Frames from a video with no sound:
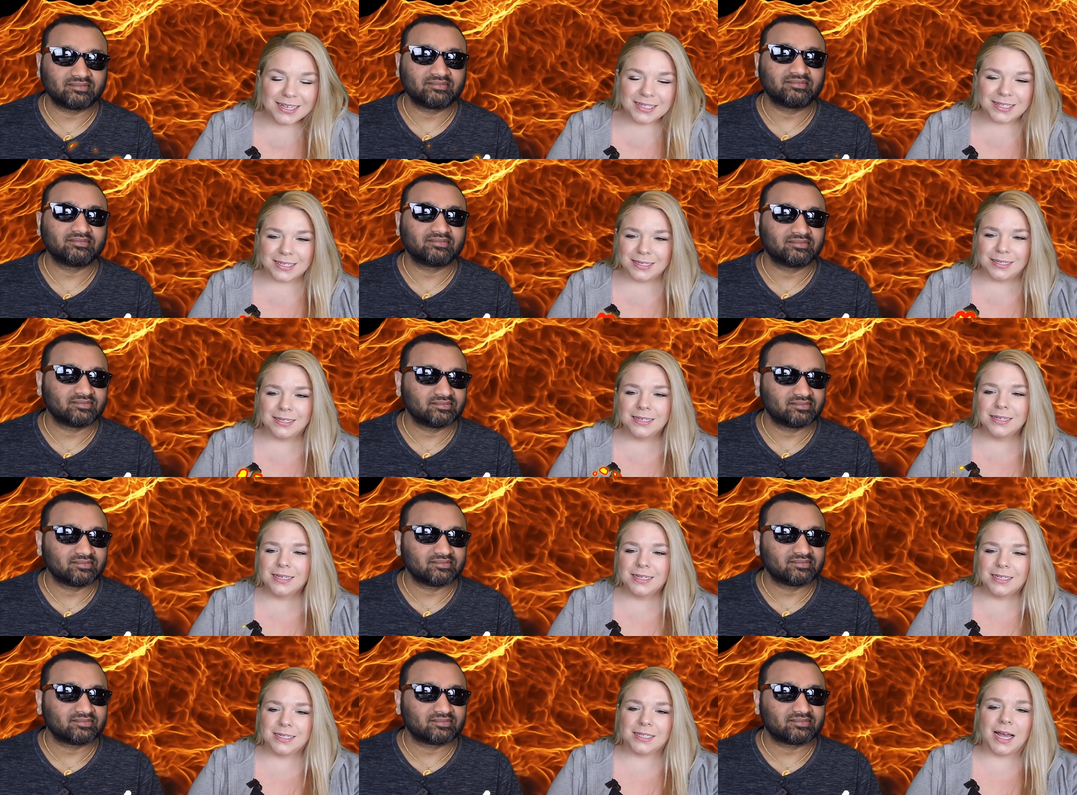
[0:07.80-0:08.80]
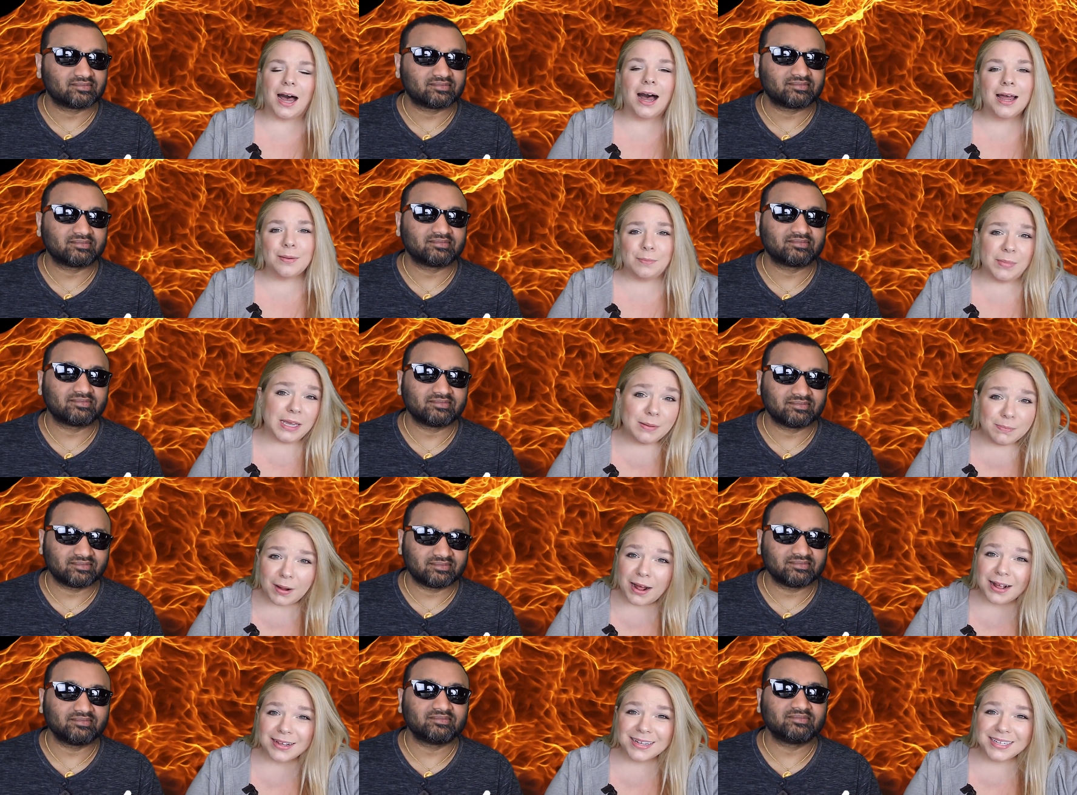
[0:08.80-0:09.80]
Speaker 1: It's a it's a hot meat
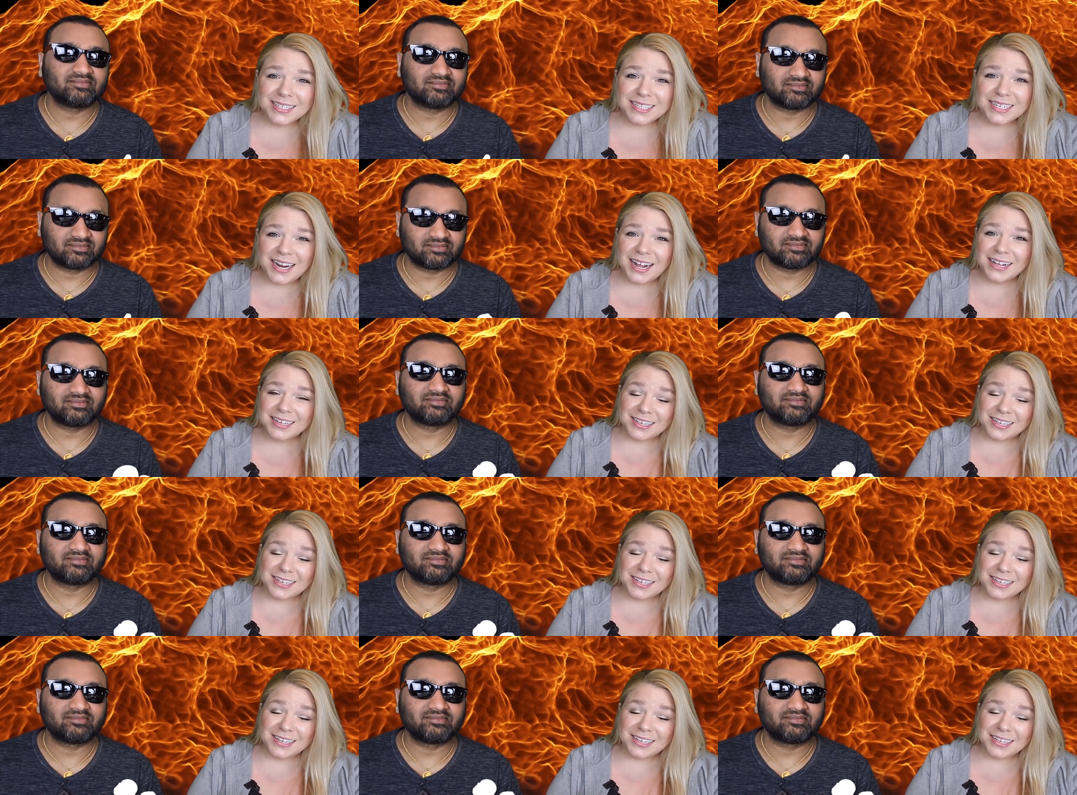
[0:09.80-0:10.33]
pocket snack.